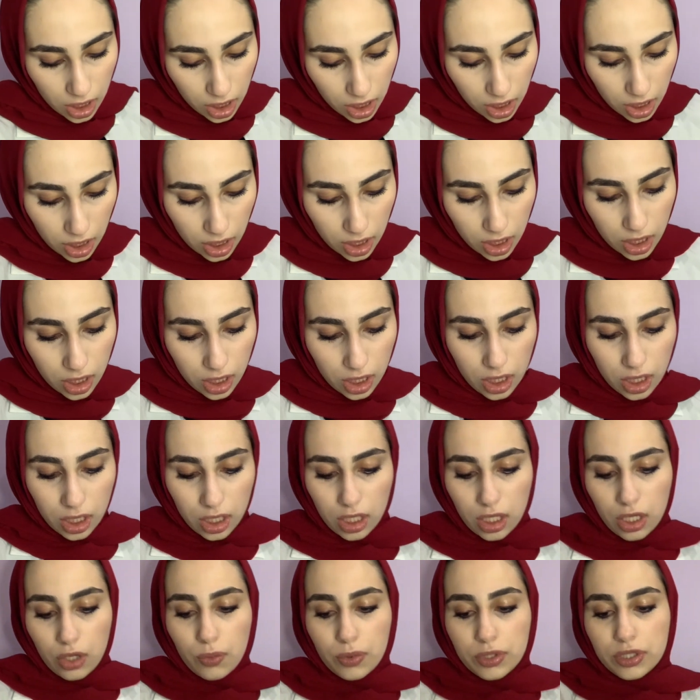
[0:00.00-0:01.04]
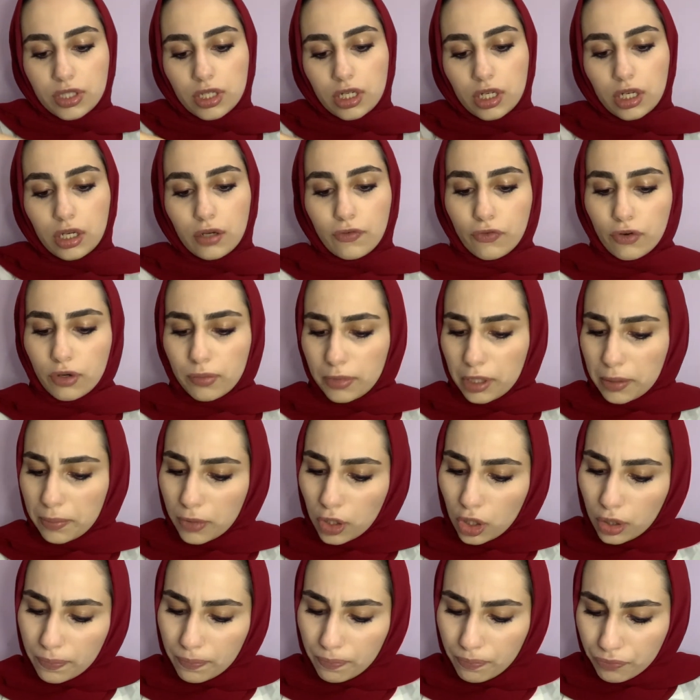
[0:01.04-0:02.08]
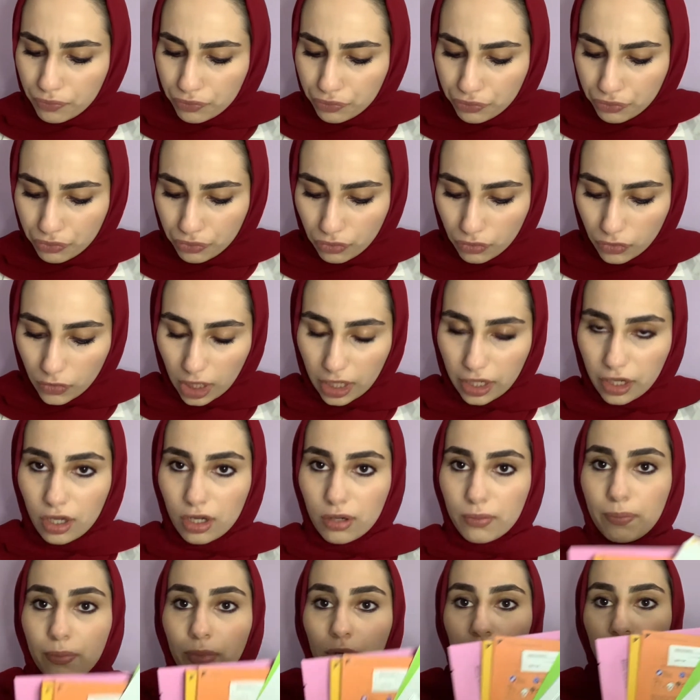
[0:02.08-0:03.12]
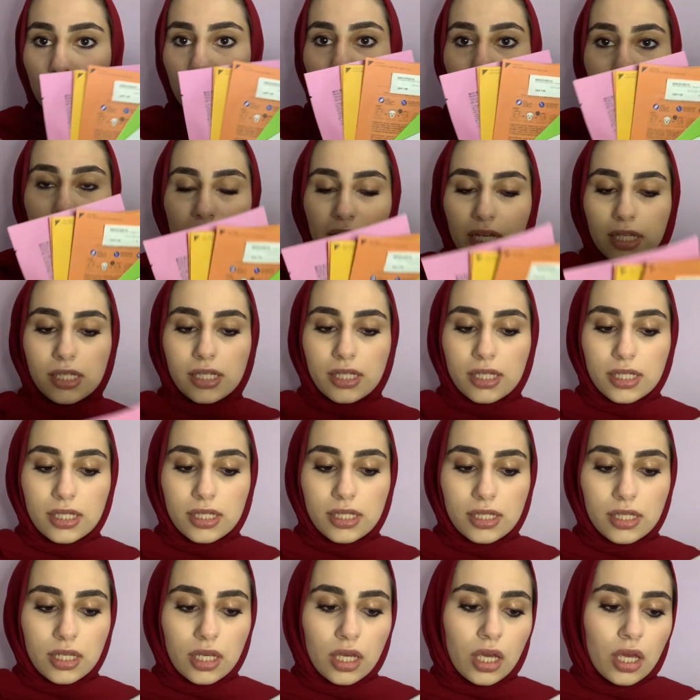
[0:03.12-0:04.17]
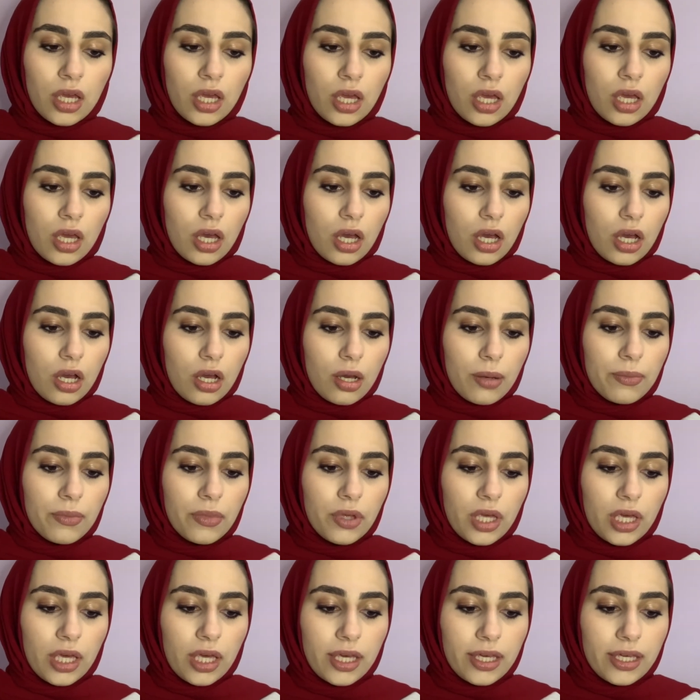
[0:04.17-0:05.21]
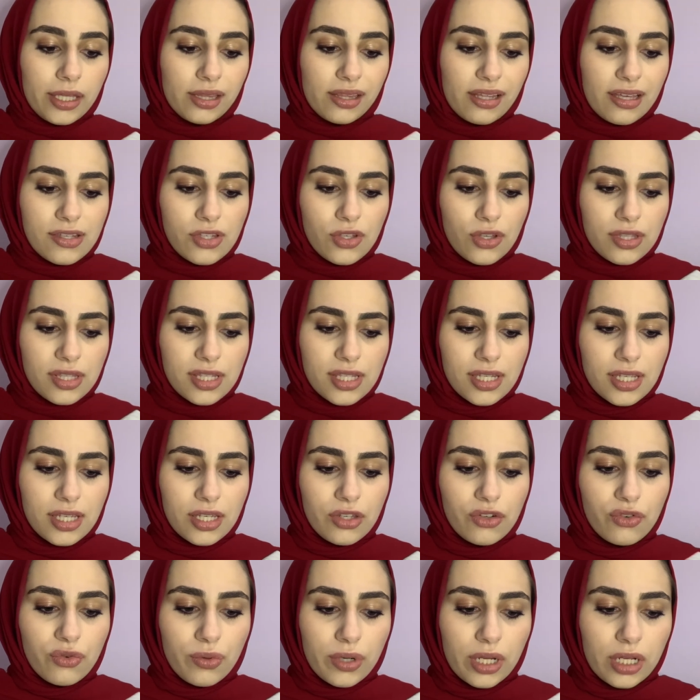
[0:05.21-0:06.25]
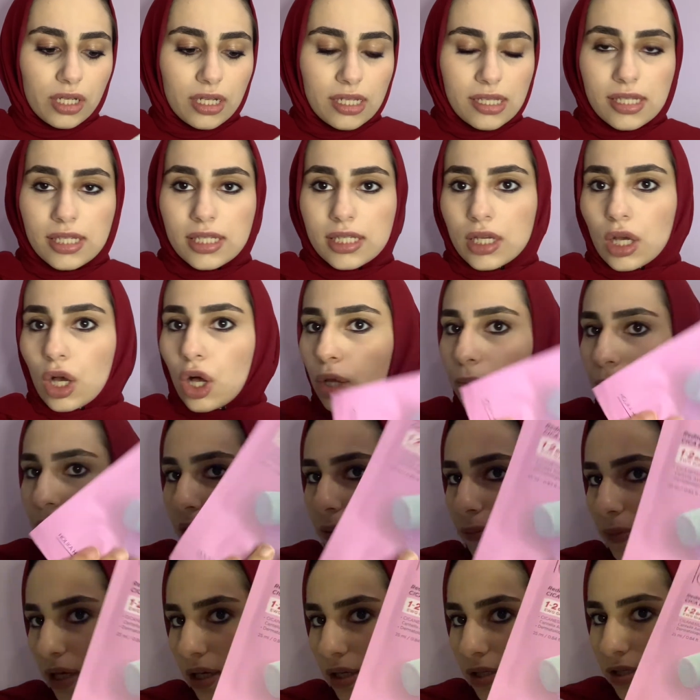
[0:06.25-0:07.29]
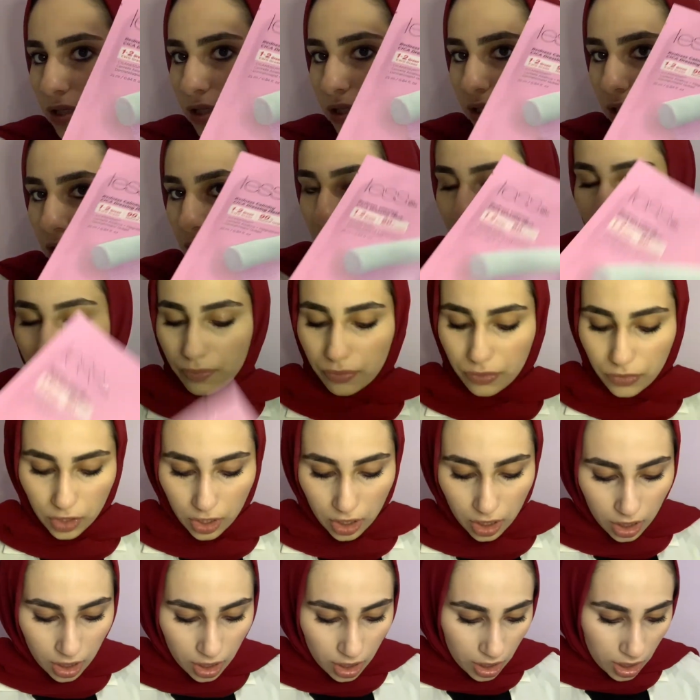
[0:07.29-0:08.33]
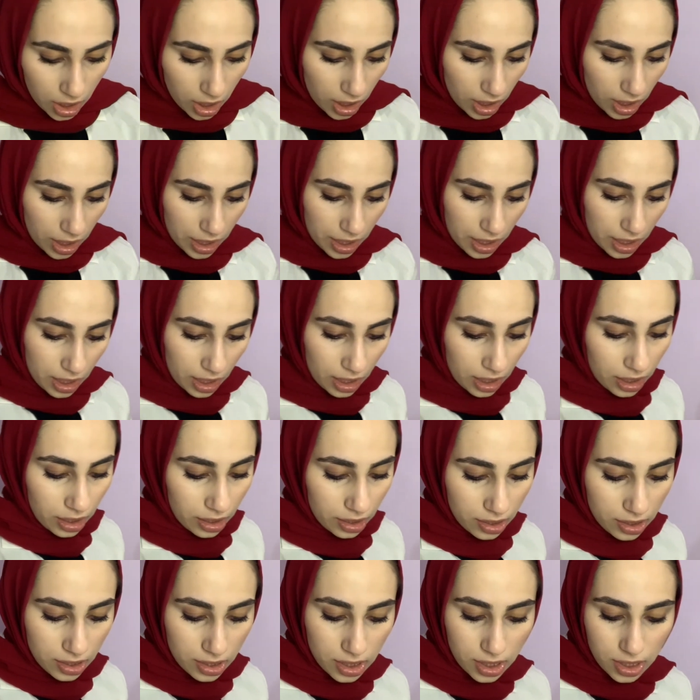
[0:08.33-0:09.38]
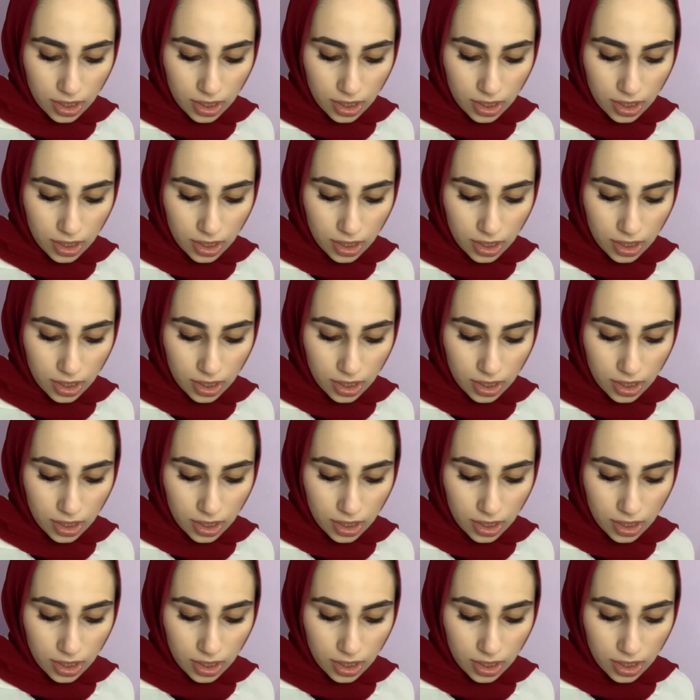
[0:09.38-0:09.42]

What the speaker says: What did I get from my mom? I got a bunch of masks. A Less on Skin redness calming mask. And